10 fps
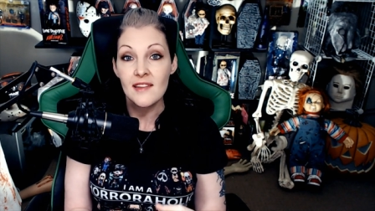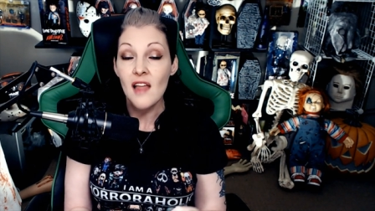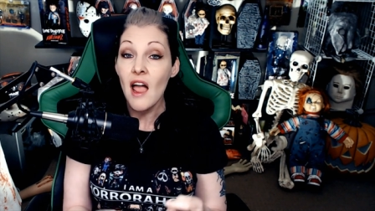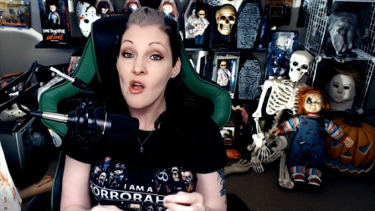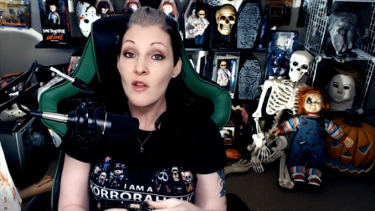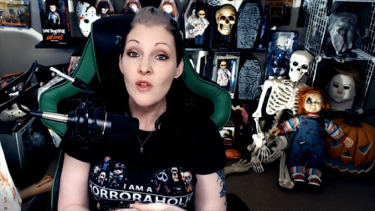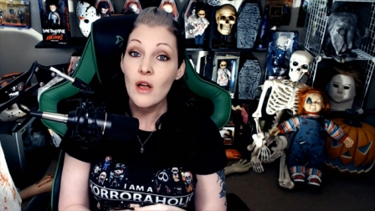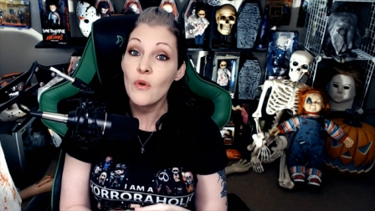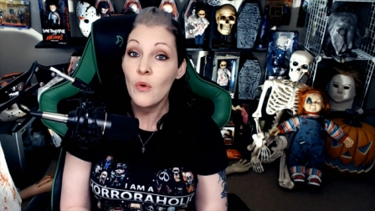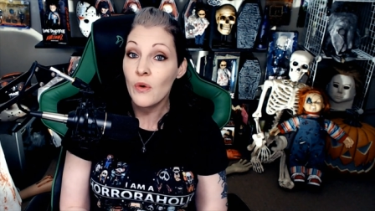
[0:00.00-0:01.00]
I also have a
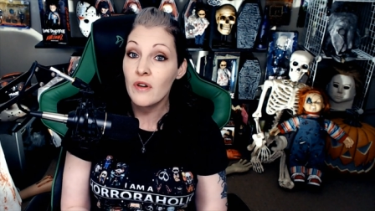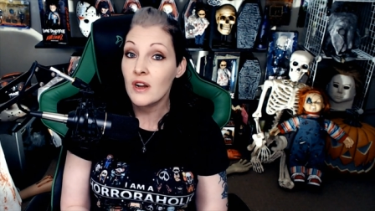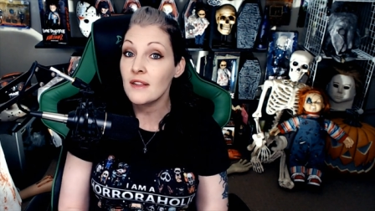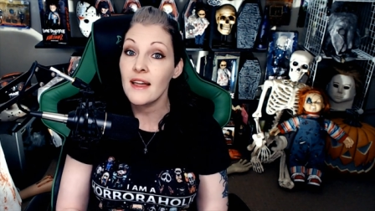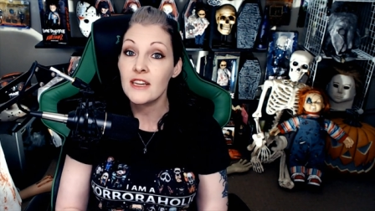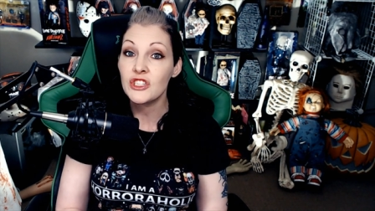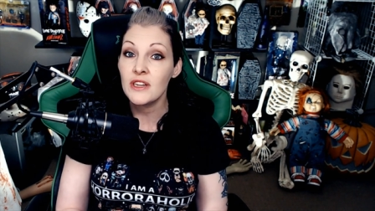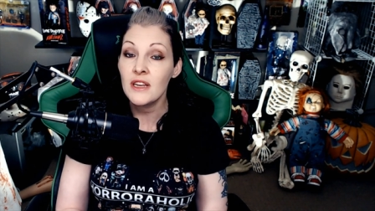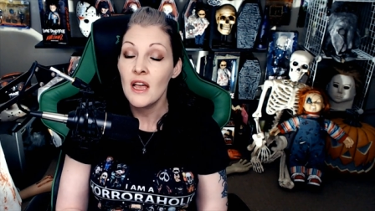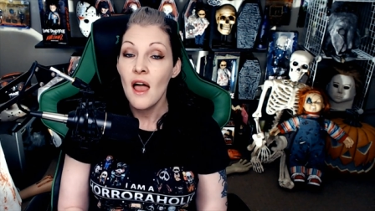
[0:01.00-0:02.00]
horror collection
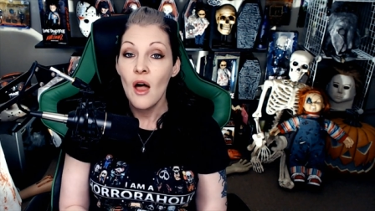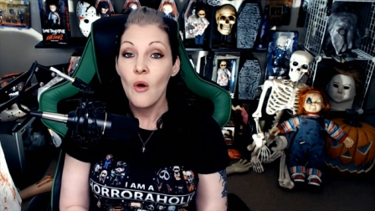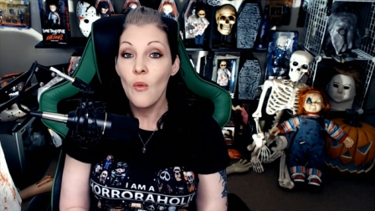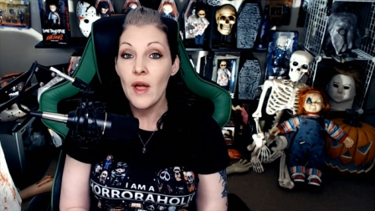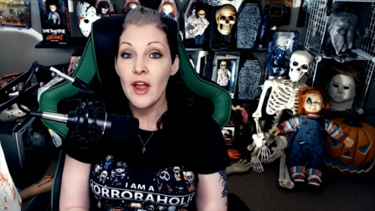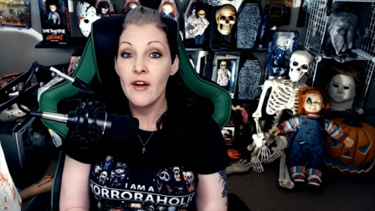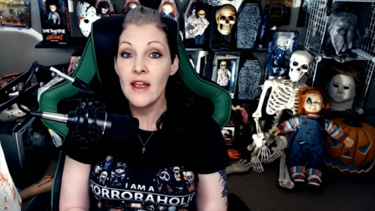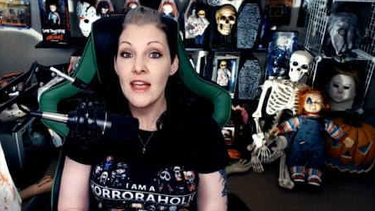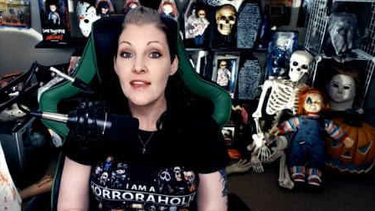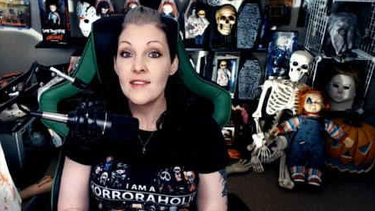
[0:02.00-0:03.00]
where
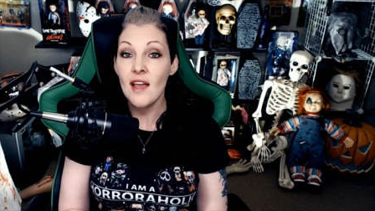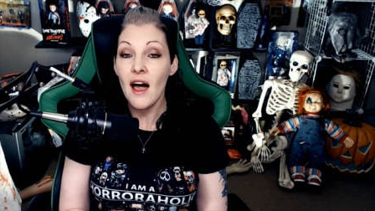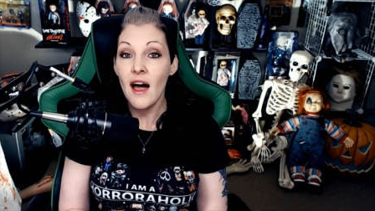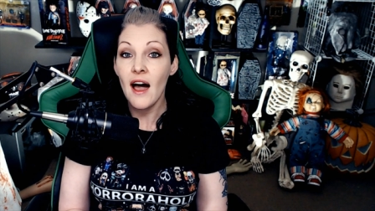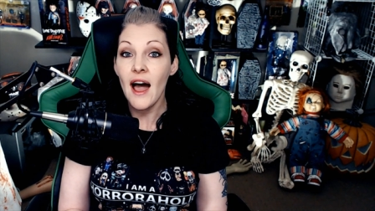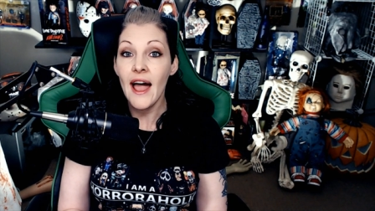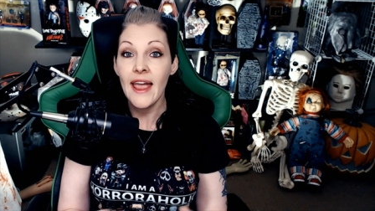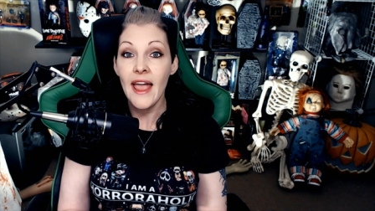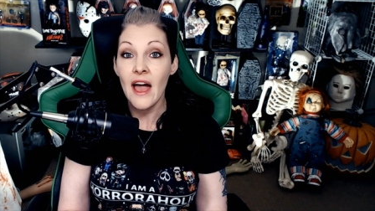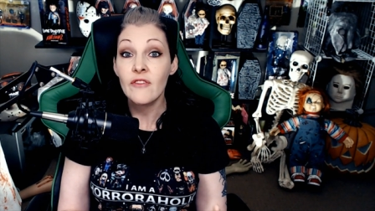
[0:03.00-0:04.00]
it's uh, I
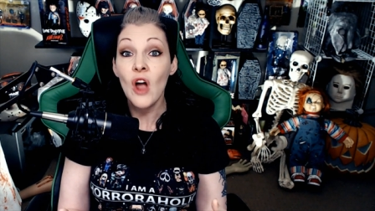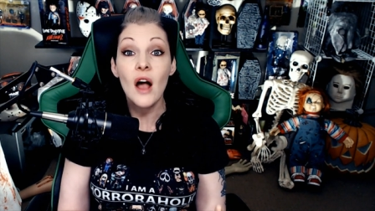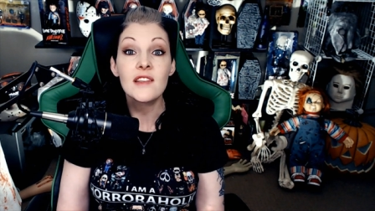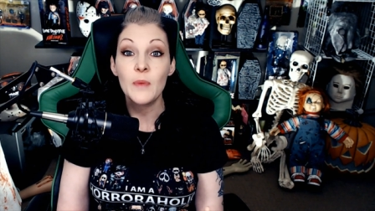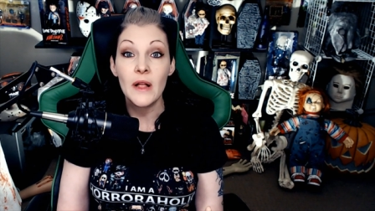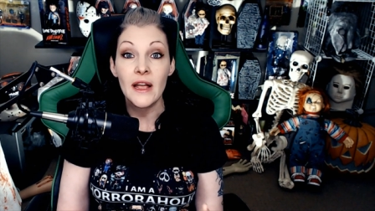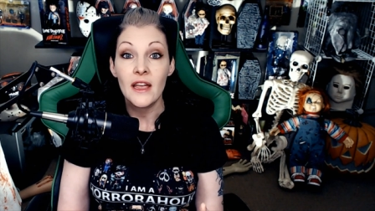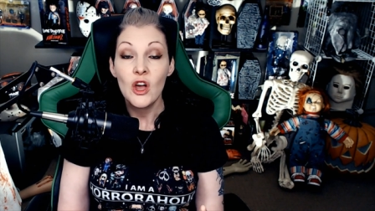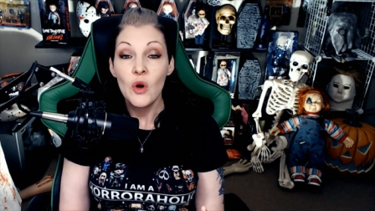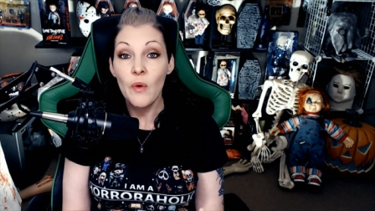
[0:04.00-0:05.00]
have cosplay
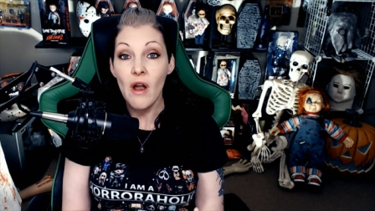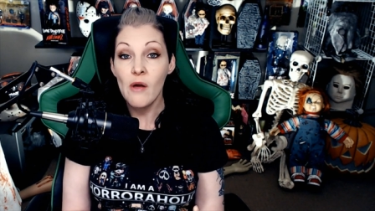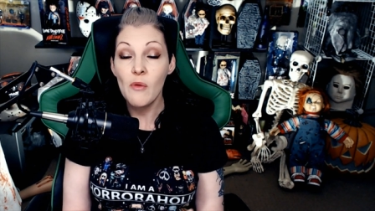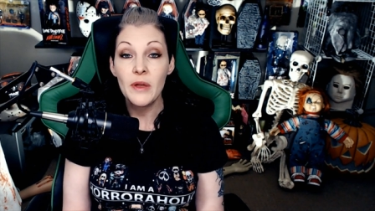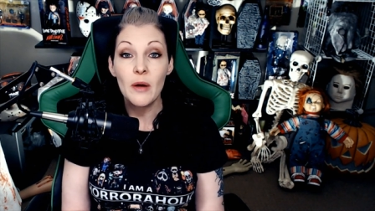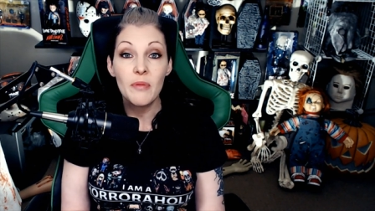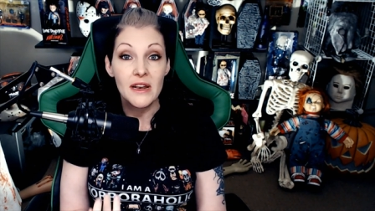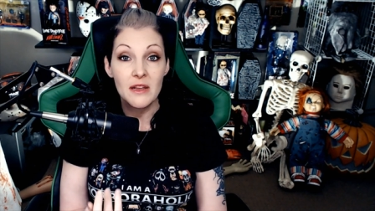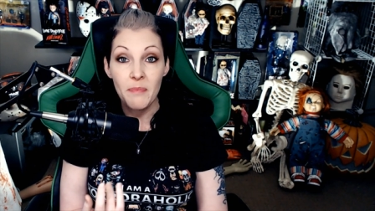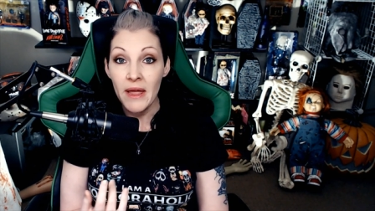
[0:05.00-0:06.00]
where I will be a
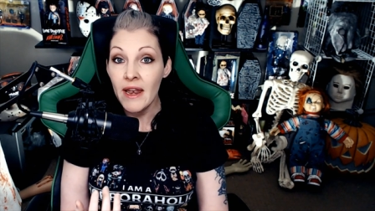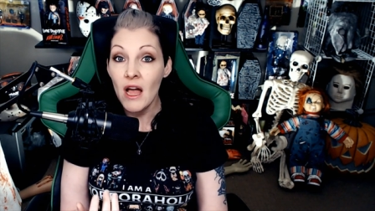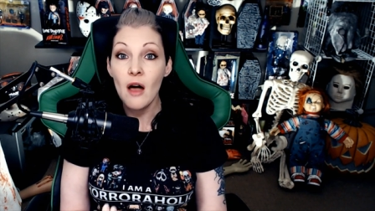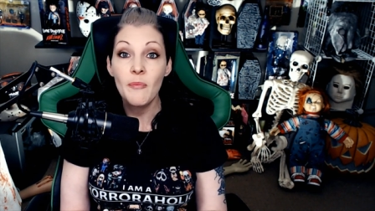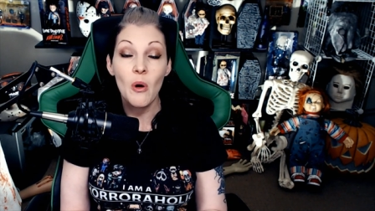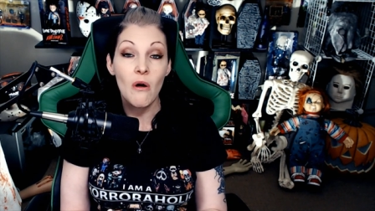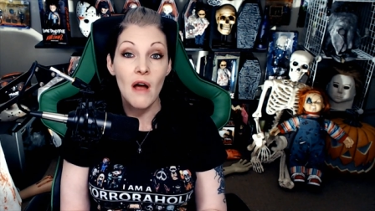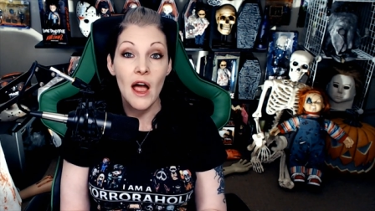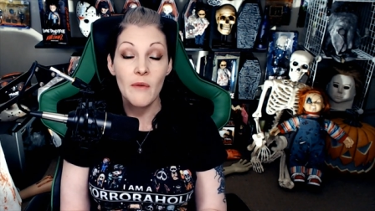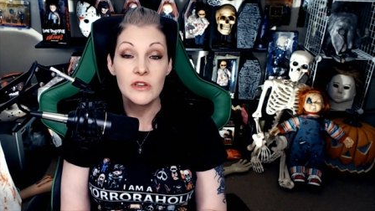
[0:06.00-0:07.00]
bloody pinup, or
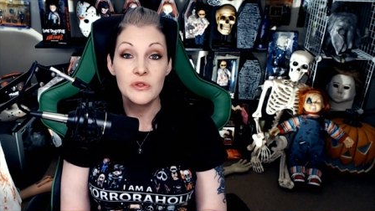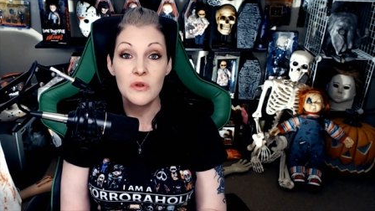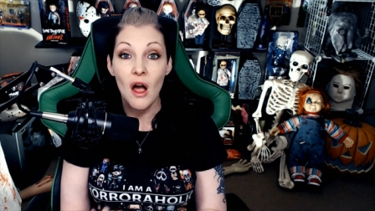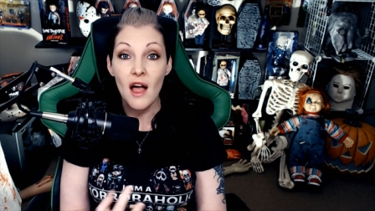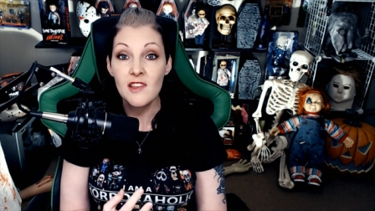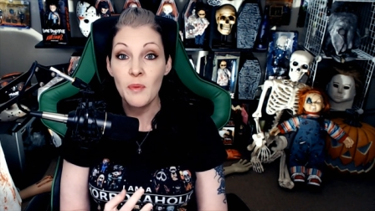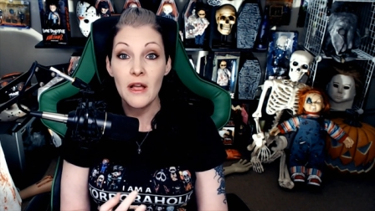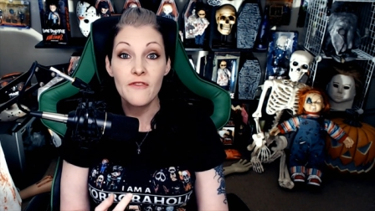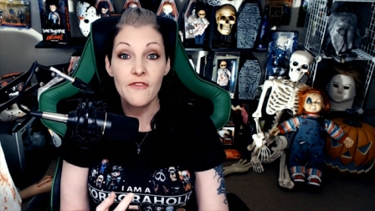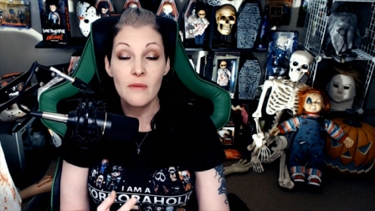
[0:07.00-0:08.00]
I would do
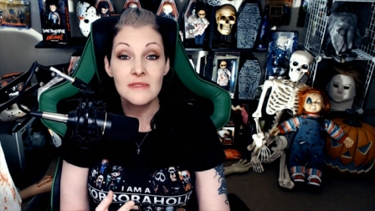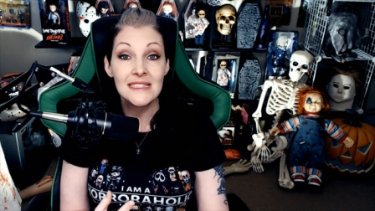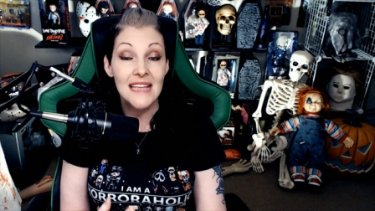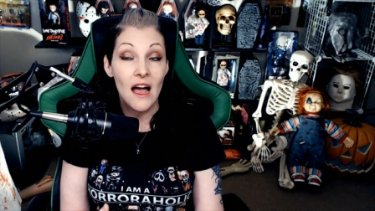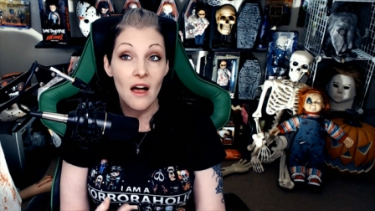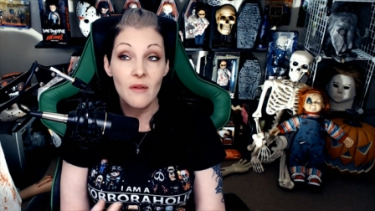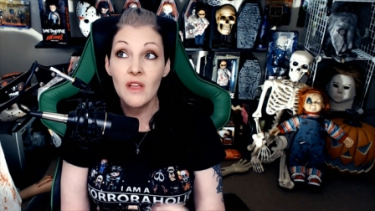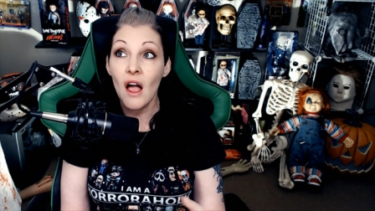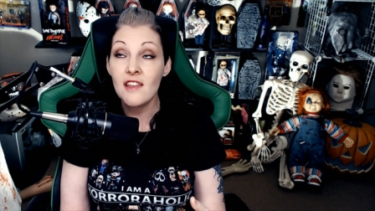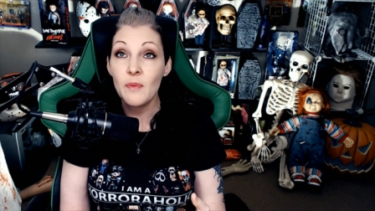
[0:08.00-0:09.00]
cosplay from um,
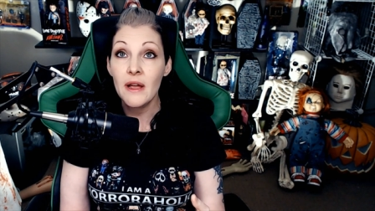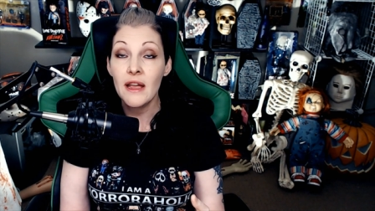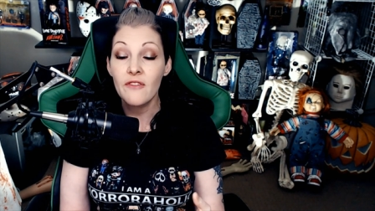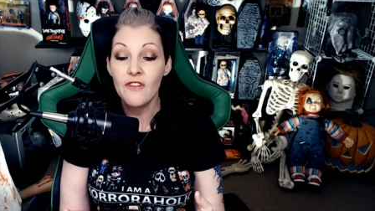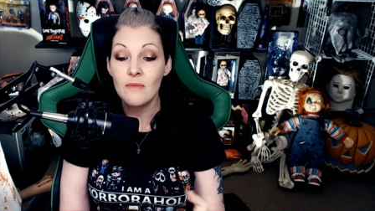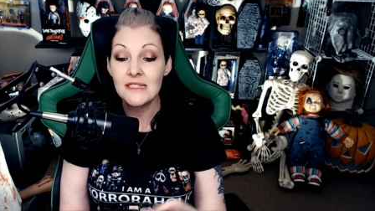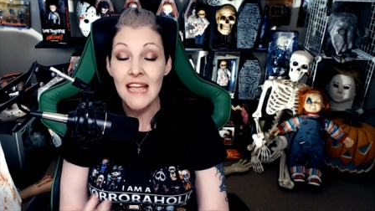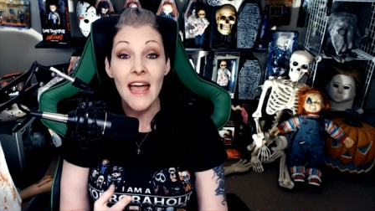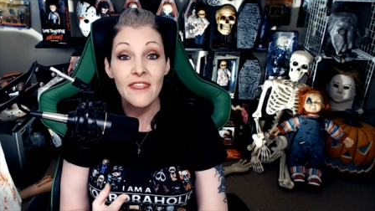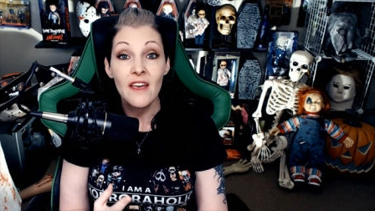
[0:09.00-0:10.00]
cosplay from
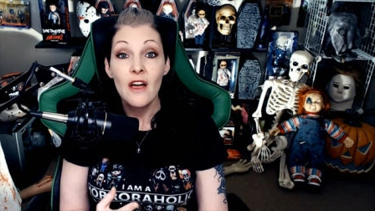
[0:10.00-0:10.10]
Death,